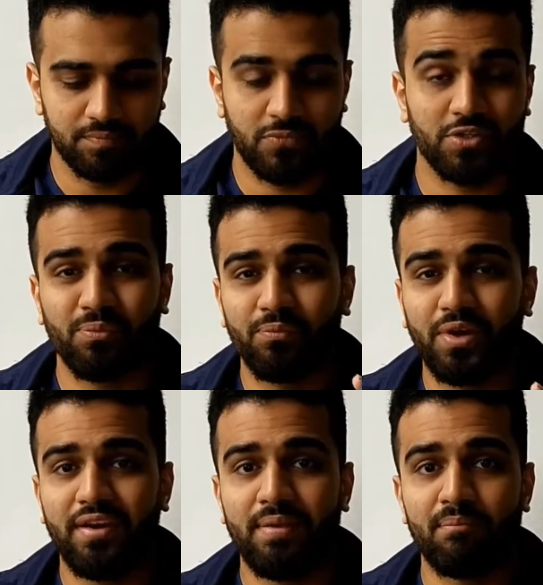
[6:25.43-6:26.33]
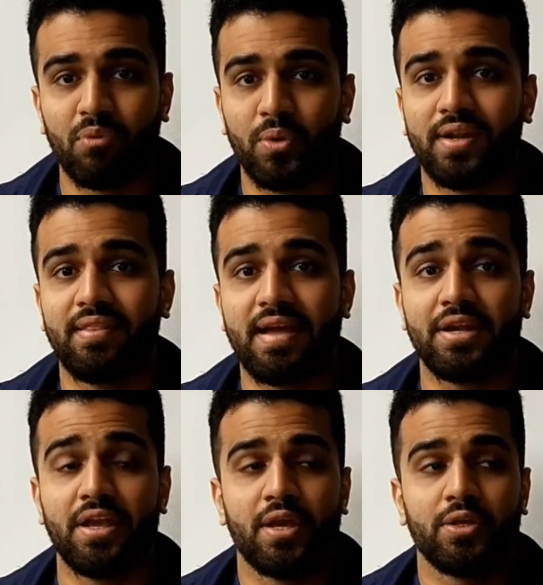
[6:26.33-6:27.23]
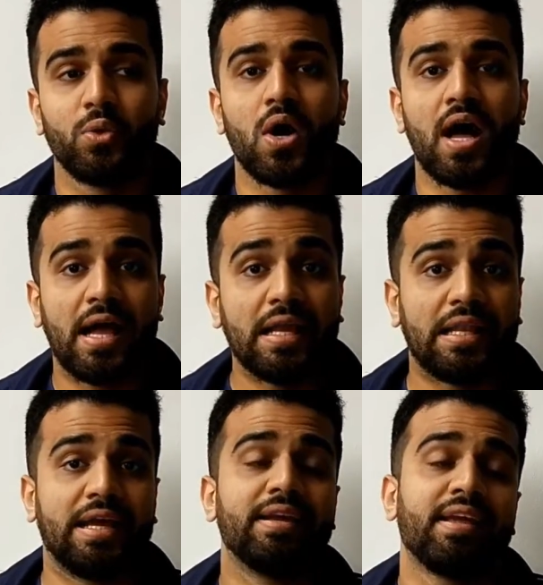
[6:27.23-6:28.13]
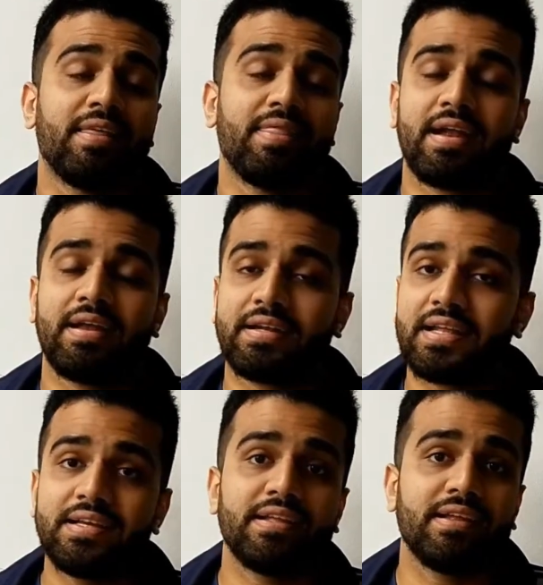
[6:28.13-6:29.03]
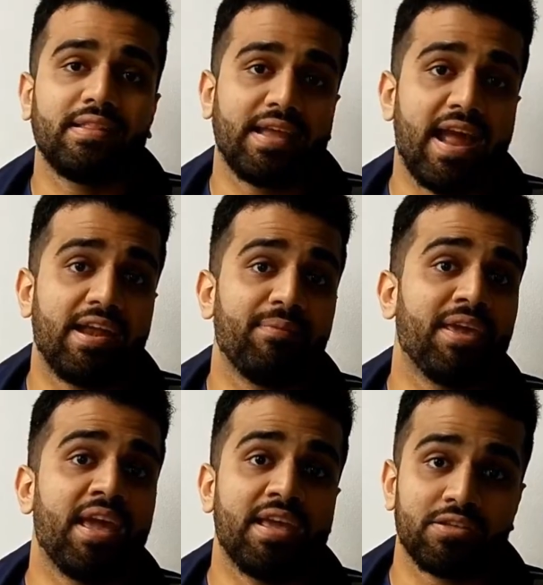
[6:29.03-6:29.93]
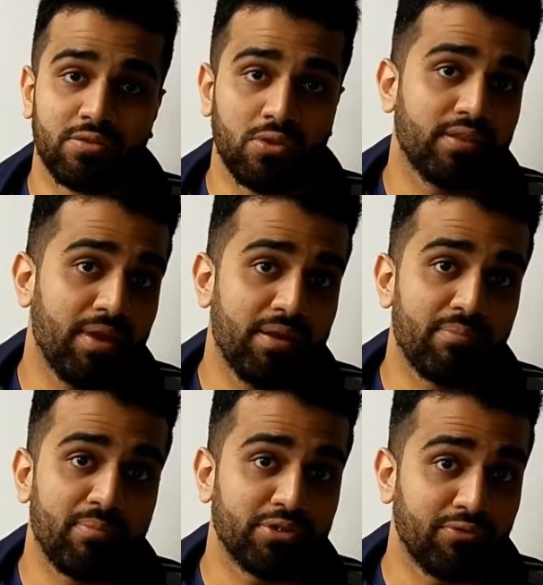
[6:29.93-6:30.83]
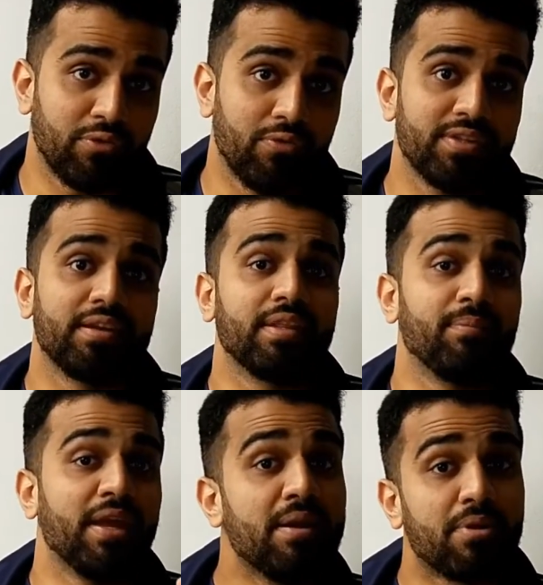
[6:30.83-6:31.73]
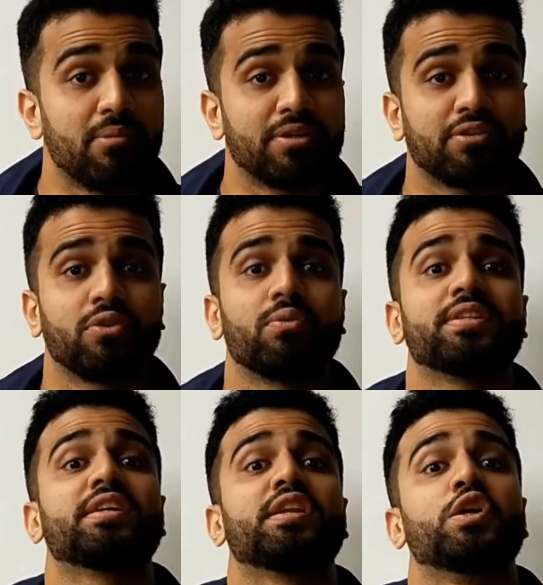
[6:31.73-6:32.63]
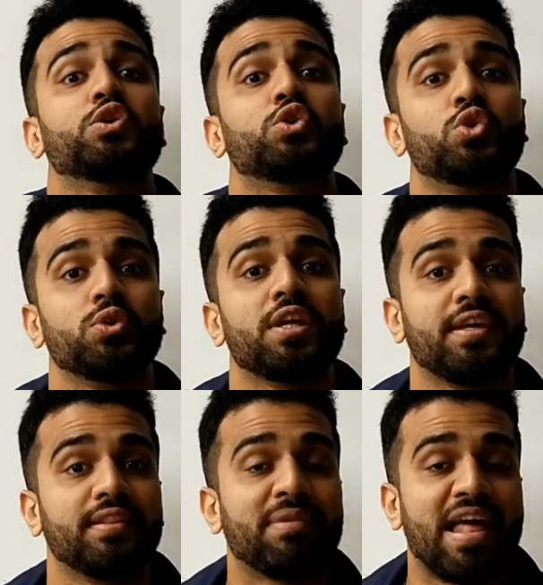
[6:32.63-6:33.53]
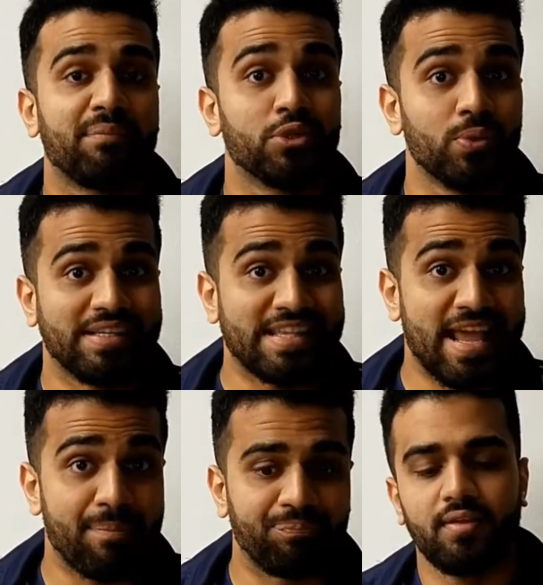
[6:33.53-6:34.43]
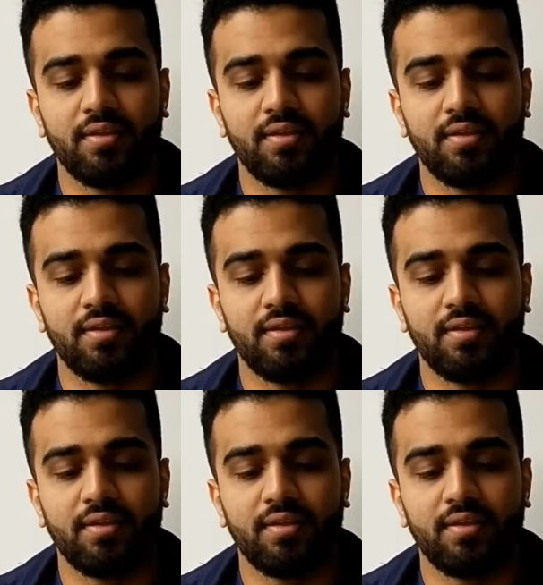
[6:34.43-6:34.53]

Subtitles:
So it's very important that you highlight that attending the academy is not the main purpose of your visit. The main purpose of your visit is to take the PLAB 2 exam.